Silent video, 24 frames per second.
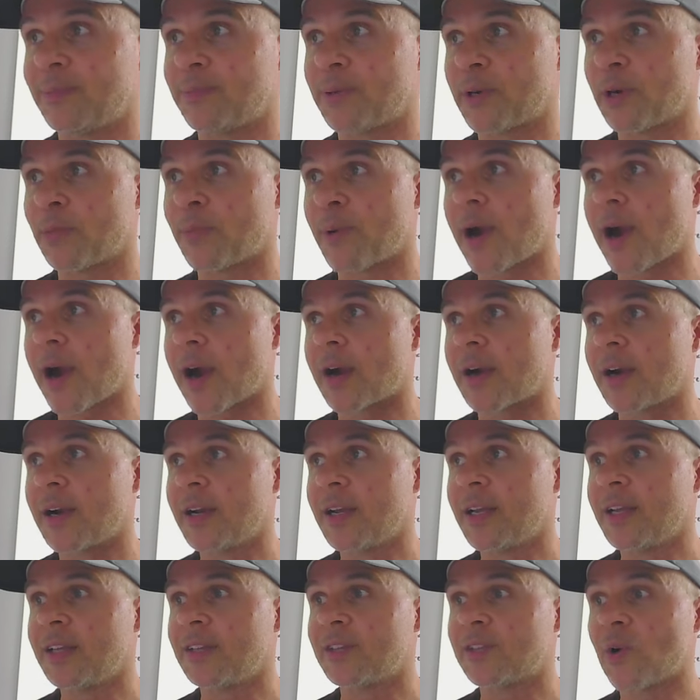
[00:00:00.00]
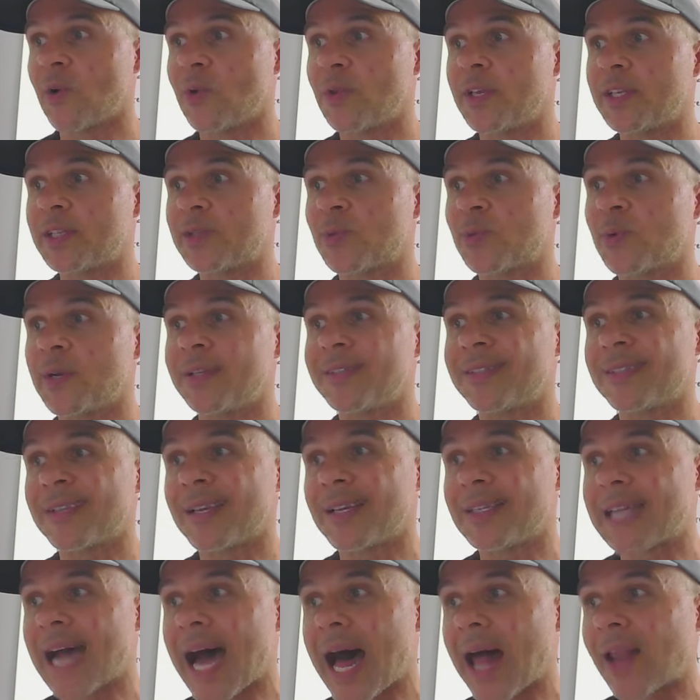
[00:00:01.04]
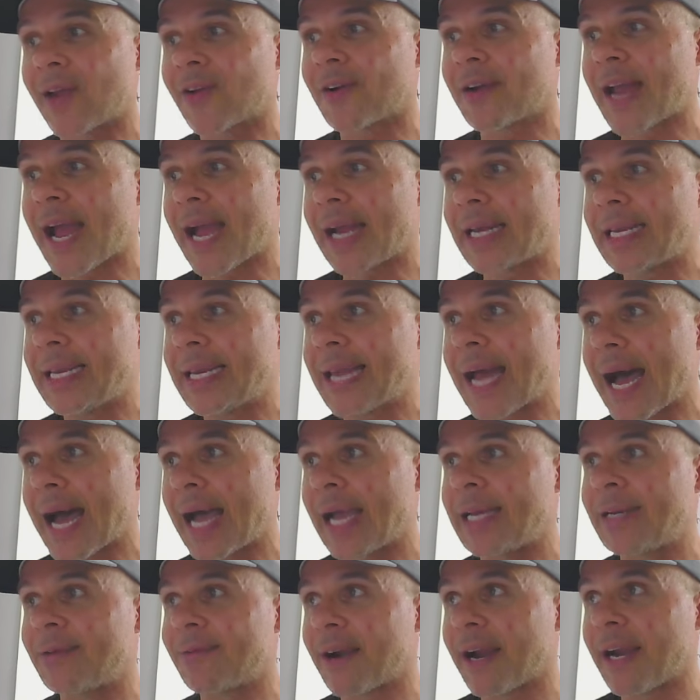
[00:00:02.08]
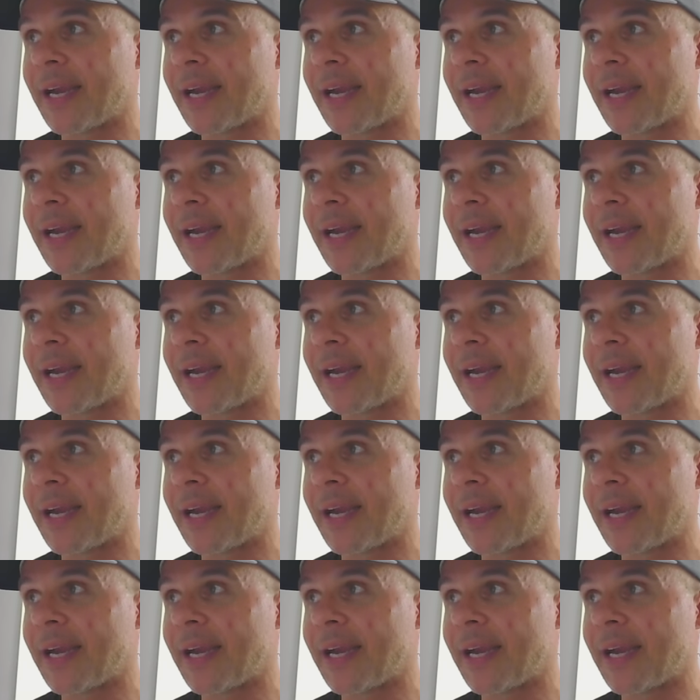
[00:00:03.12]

per bar. So this was $1.99,